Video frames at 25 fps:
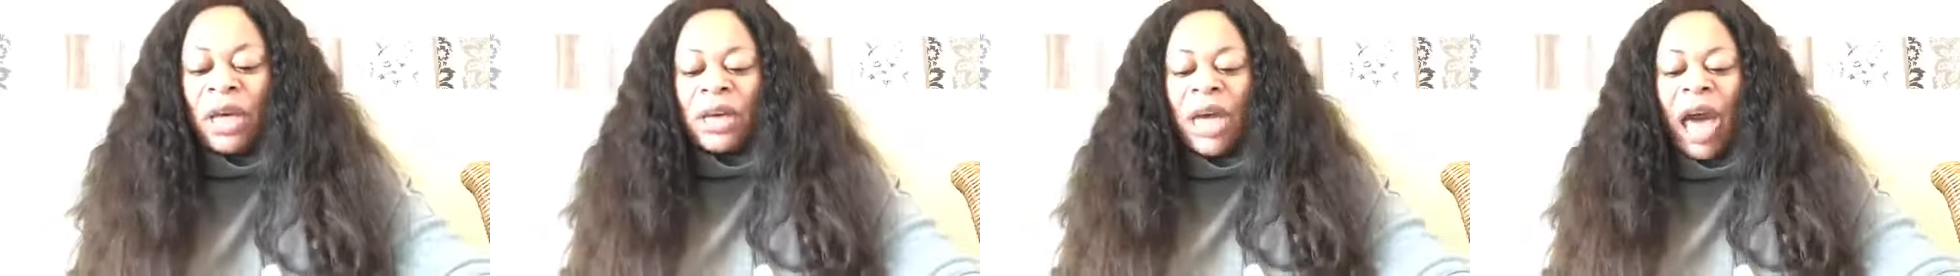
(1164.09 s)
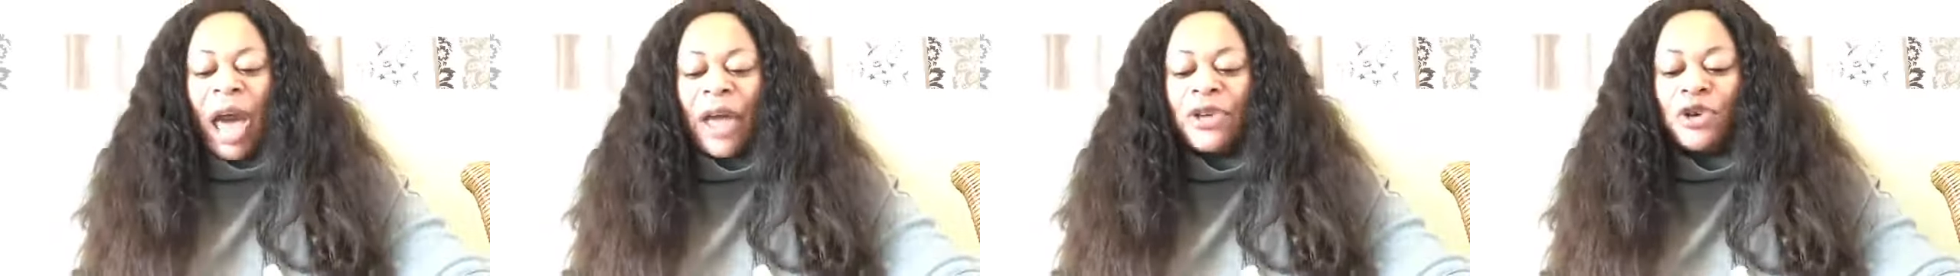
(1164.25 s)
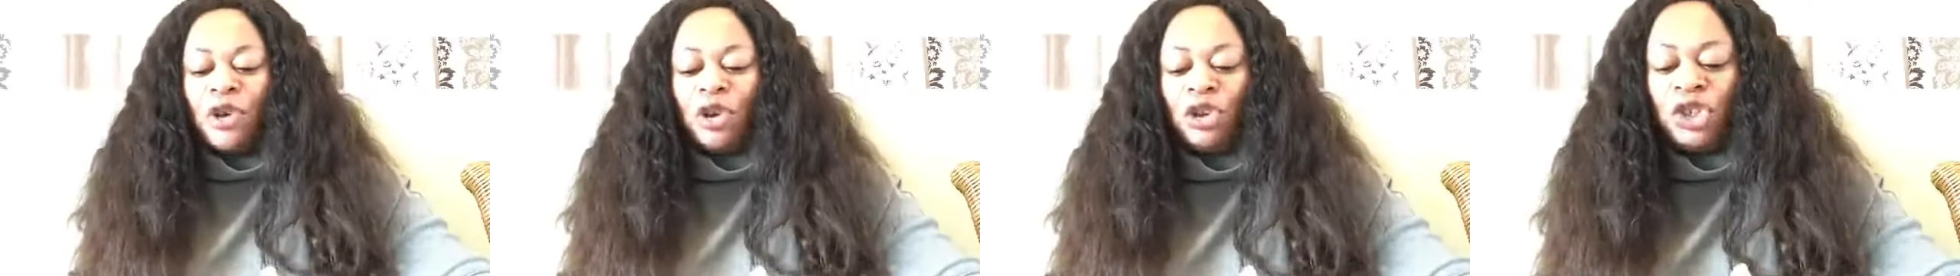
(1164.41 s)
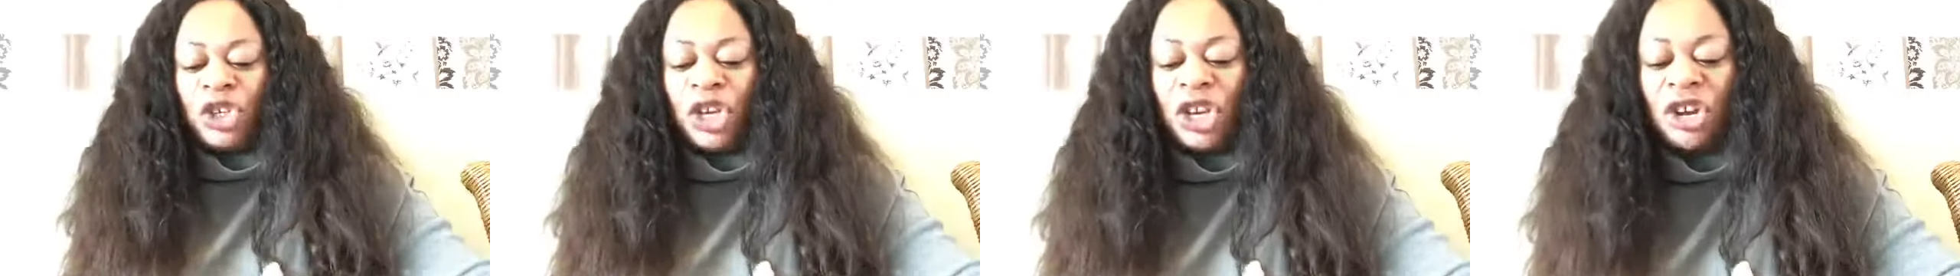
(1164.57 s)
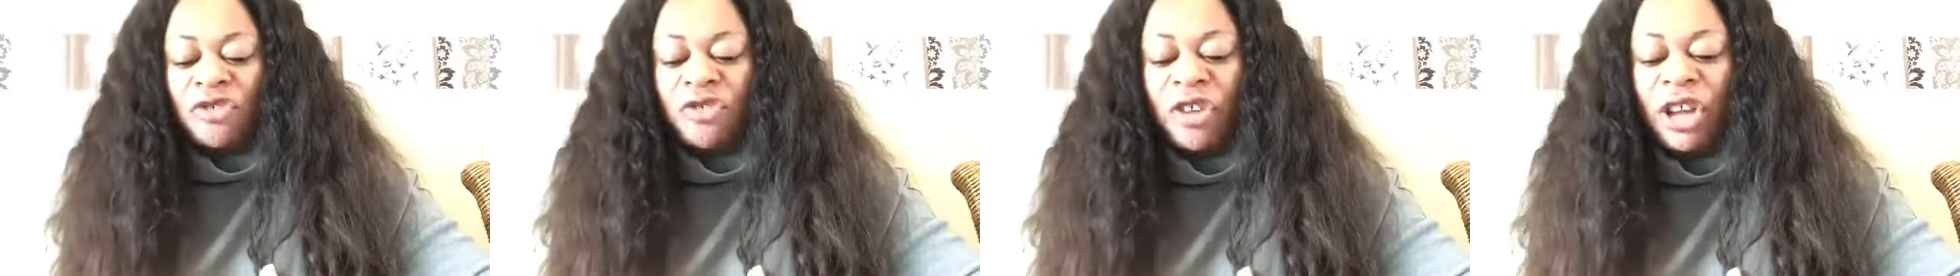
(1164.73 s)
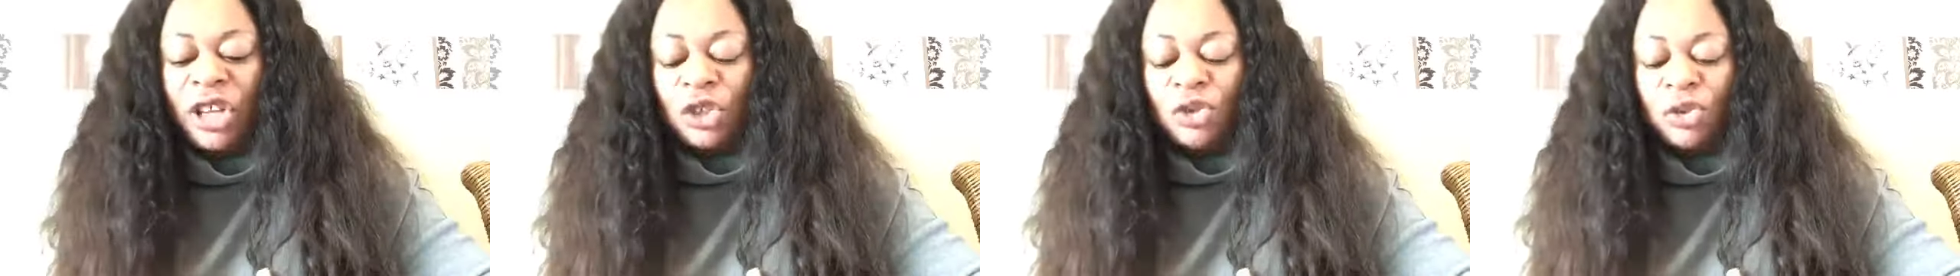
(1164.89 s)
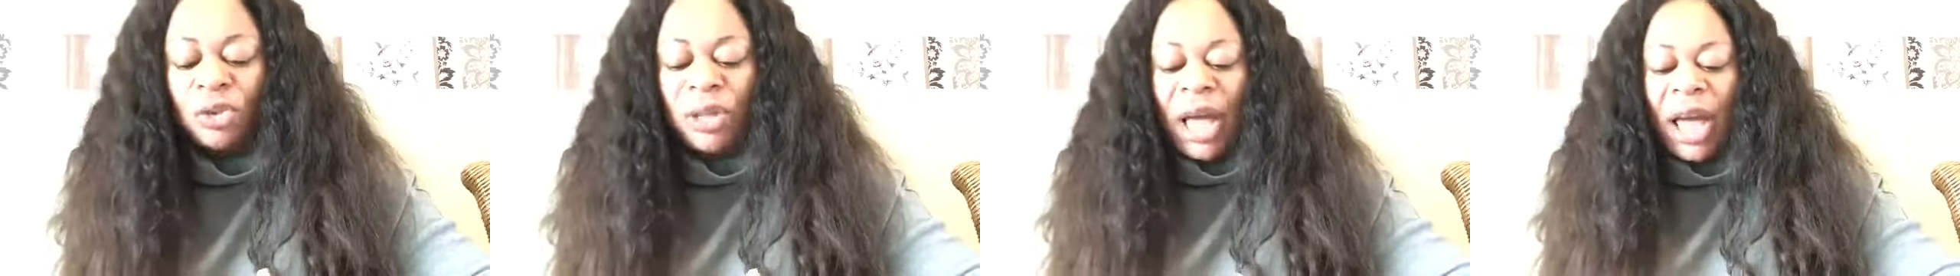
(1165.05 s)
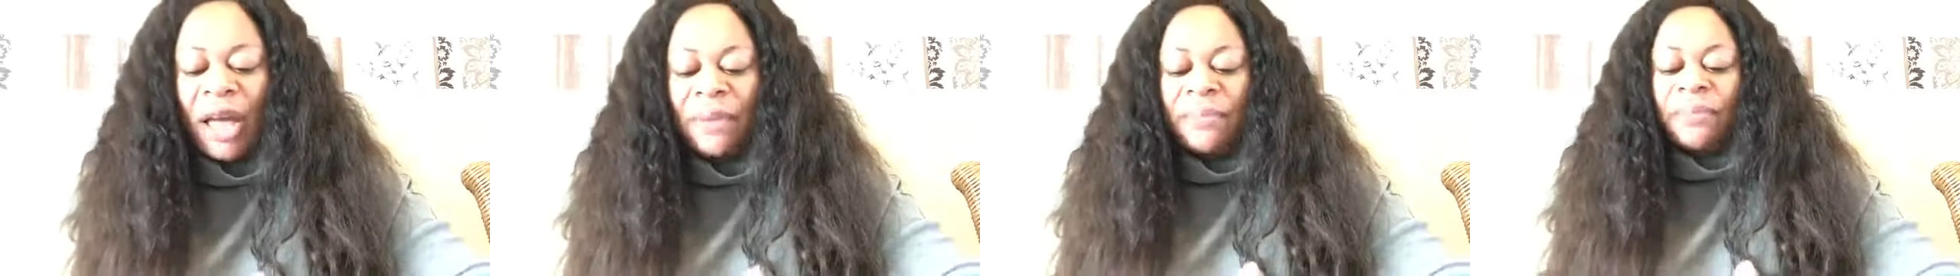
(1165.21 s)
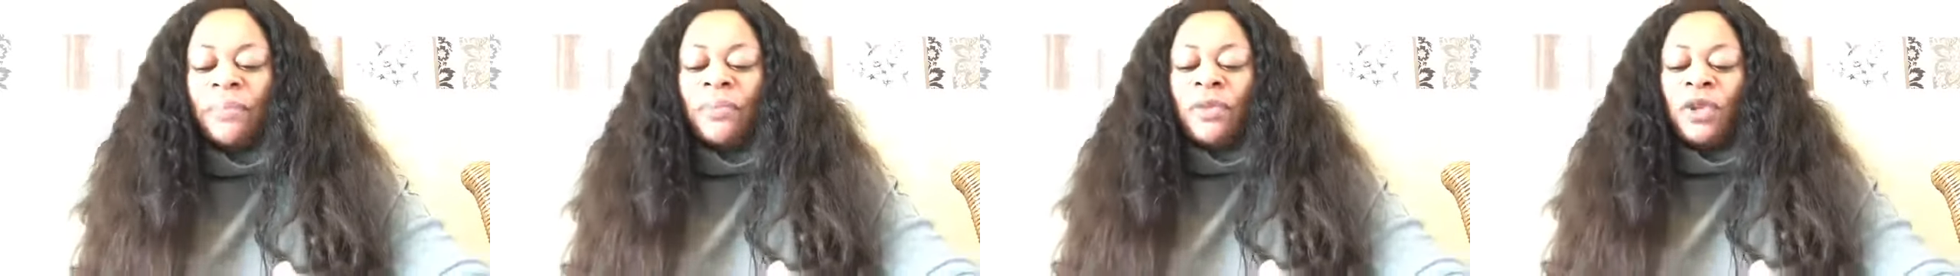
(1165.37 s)
Can you decree
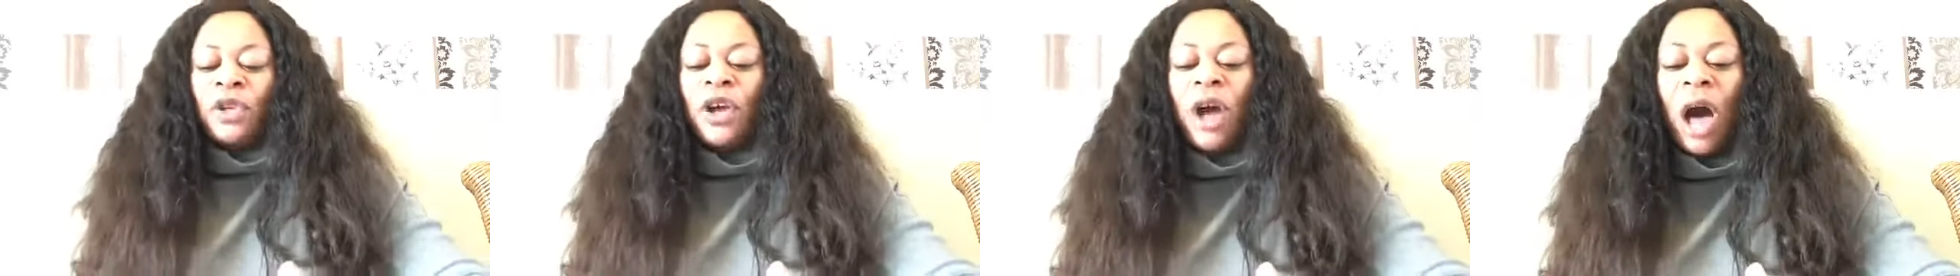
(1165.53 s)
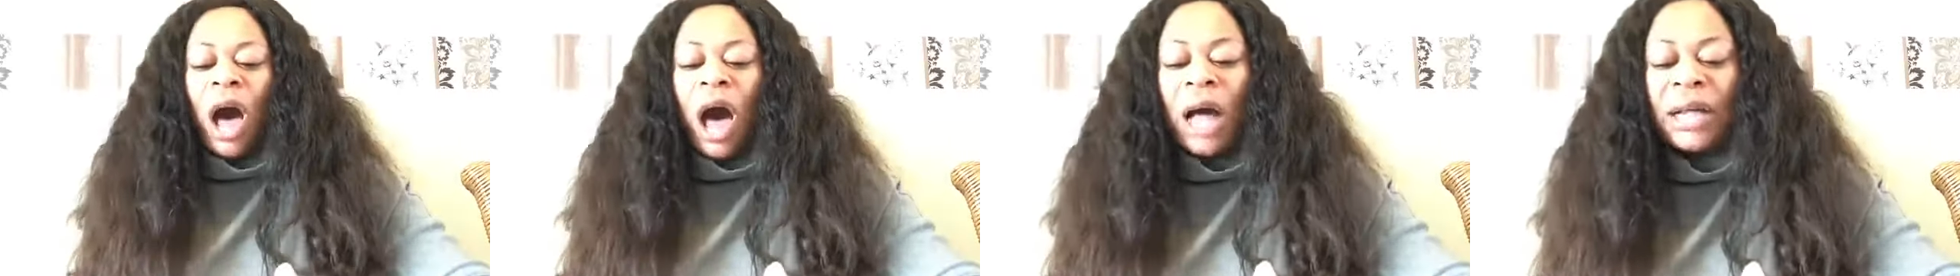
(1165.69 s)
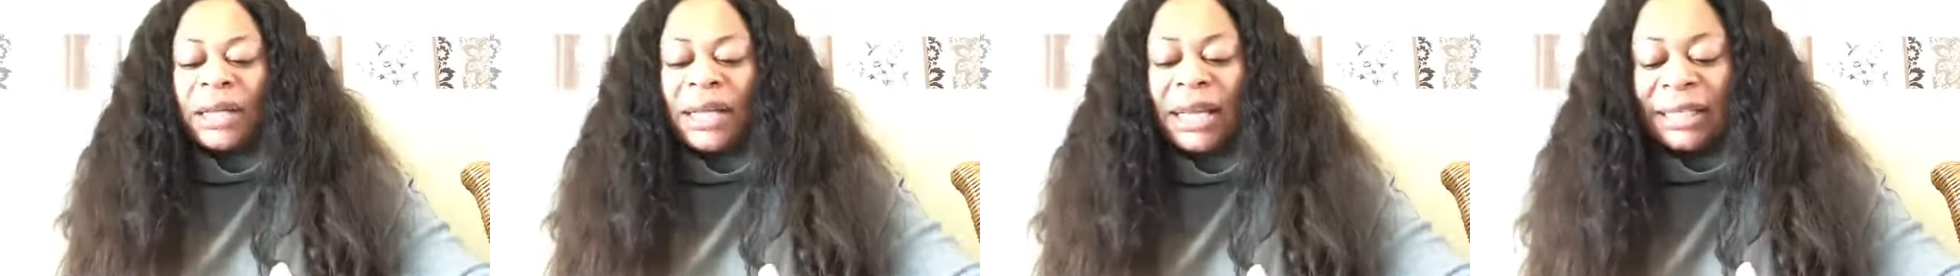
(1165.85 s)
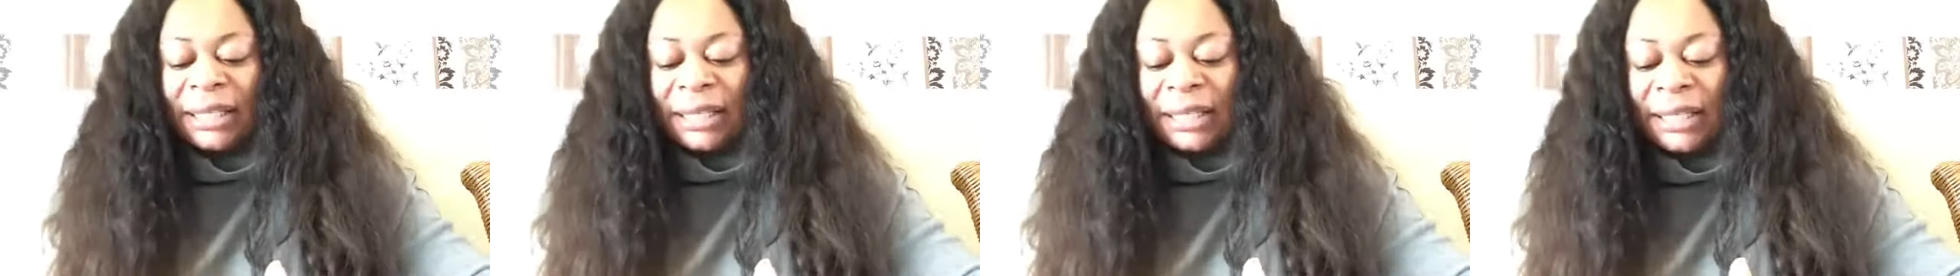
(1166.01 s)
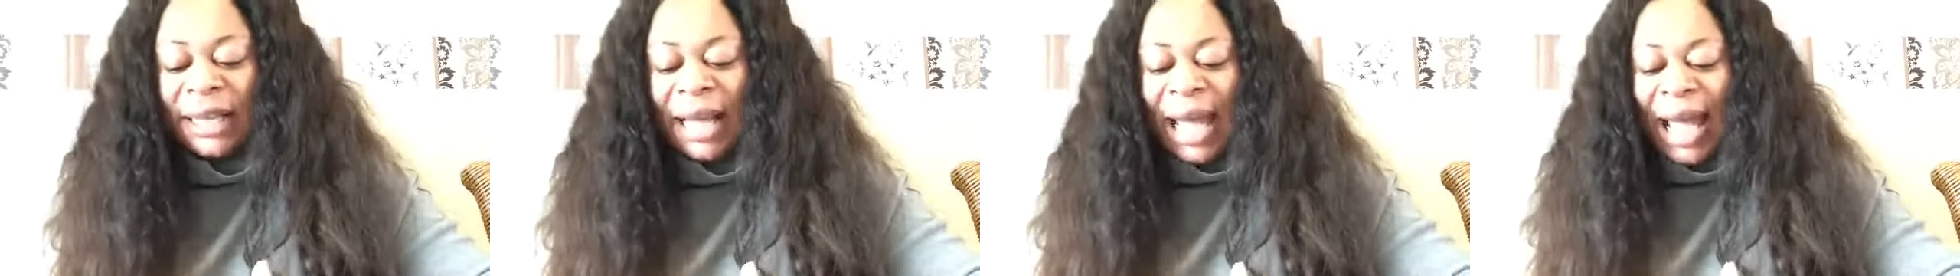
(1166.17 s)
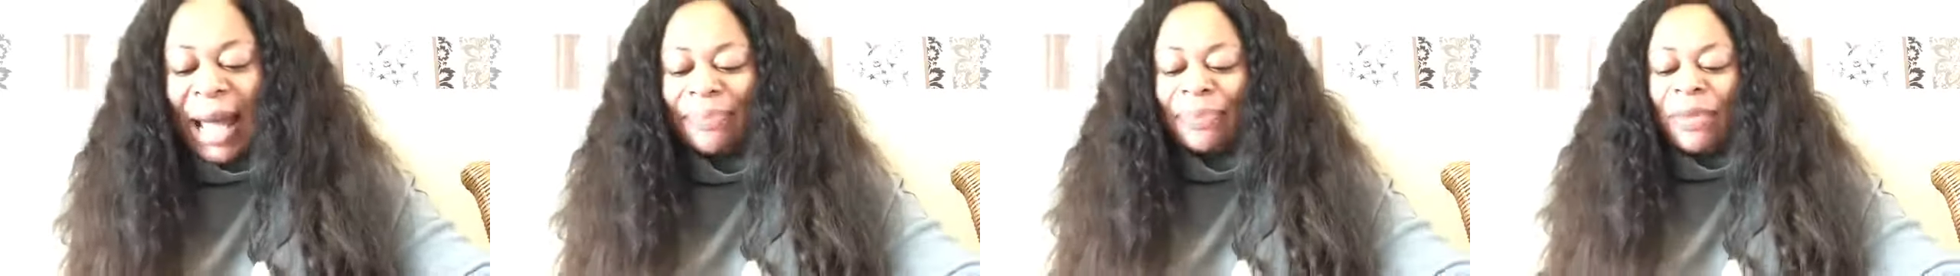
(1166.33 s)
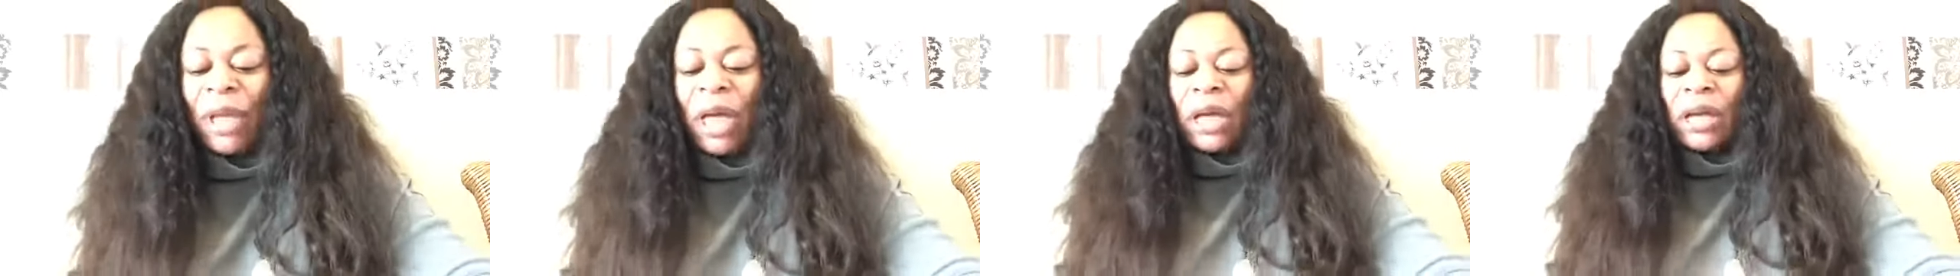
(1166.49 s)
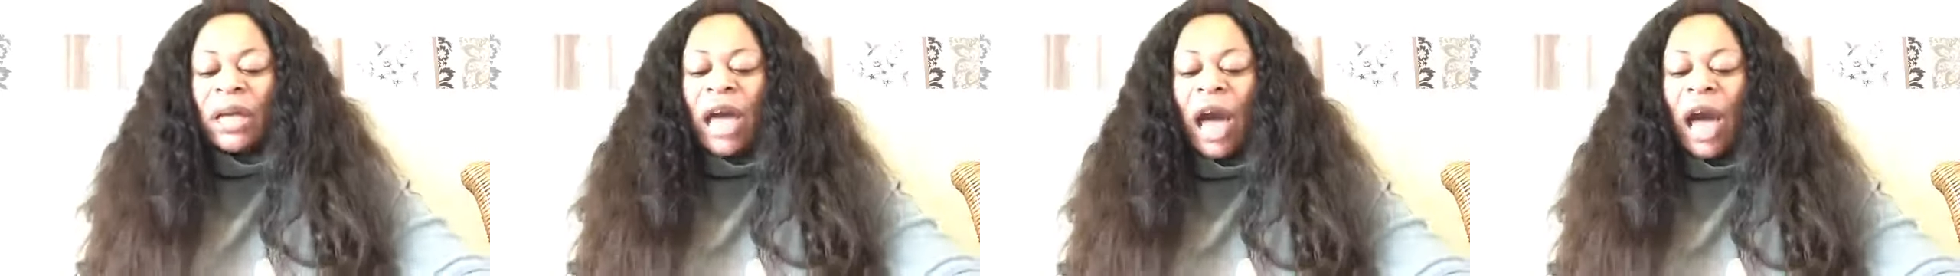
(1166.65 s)
today? God is here.